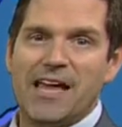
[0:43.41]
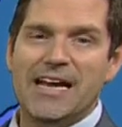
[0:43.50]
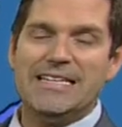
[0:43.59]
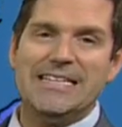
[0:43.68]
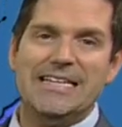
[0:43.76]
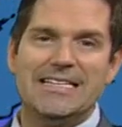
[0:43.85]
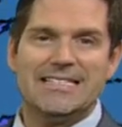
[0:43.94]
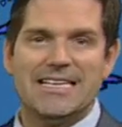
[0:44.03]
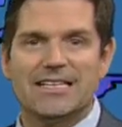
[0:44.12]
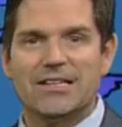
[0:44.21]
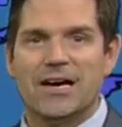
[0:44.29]
18 in
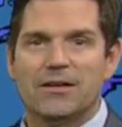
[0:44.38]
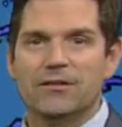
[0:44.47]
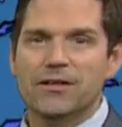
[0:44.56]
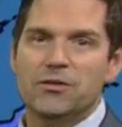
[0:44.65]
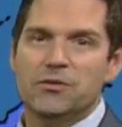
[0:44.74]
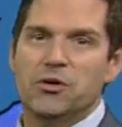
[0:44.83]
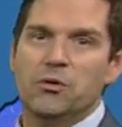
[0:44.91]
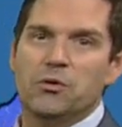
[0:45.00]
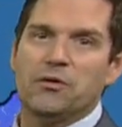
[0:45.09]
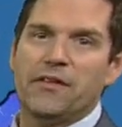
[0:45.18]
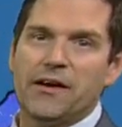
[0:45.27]
St. Cloud, a little
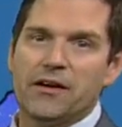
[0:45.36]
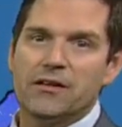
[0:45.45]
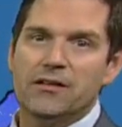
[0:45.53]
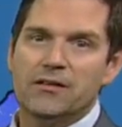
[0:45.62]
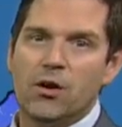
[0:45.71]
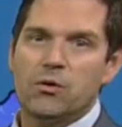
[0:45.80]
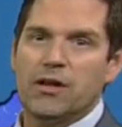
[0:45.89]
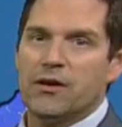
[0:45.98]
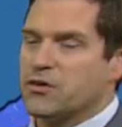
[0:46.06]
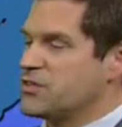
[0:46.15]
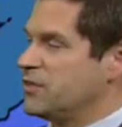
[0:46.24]
cooler there. Eau Claire,
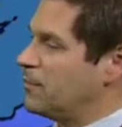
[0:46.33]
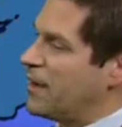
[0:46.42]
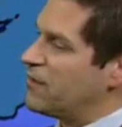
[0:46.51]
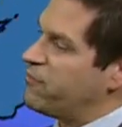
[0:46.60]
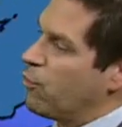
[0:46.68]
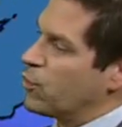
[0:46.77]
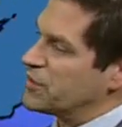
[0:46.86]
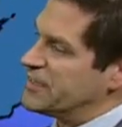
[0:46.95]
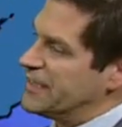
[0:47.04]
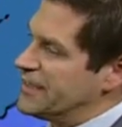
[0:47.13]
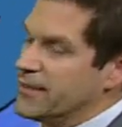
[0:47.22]
you're still about
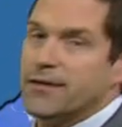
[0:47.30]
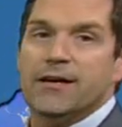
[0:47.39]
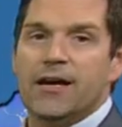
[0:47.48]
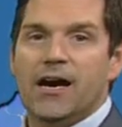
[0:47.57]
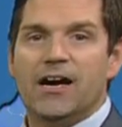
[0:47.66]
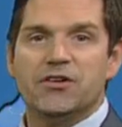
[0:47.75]
14 uh,